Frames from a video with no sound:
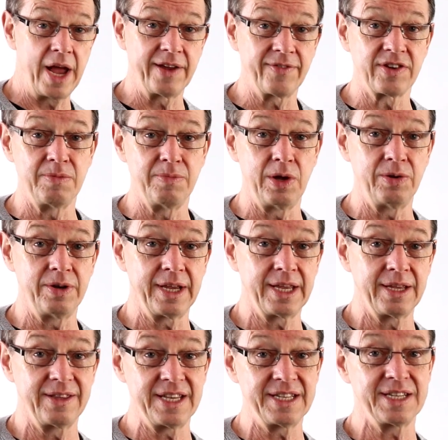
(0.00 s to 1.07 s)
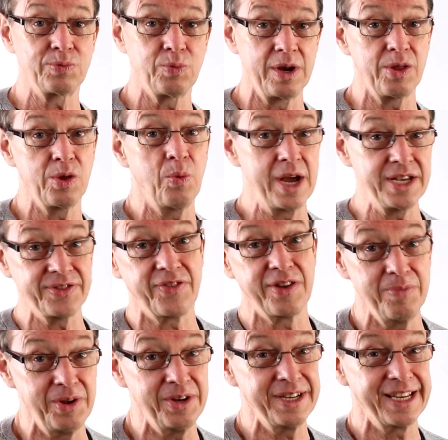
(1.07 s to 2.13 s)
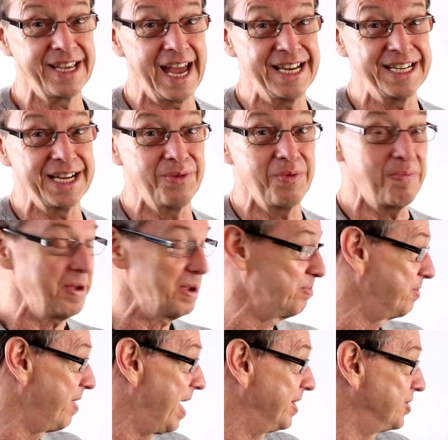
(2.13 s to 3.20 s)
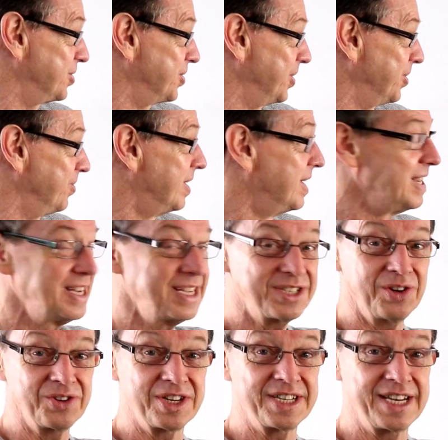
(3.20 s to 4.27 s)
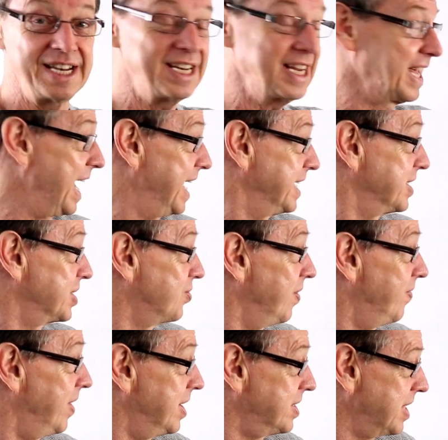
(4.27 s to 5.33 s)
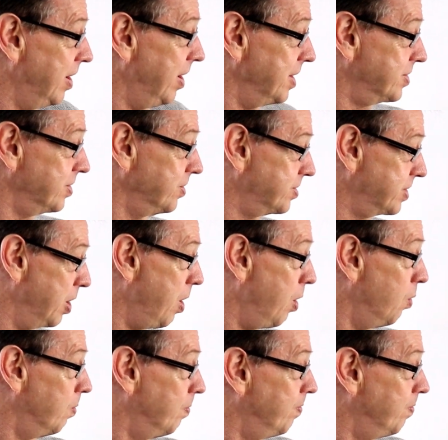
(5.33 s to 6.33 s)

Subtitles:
of communicating. This is one of the ways of communicating with people around you. It's not just indicators, reverse lights on. So, oh,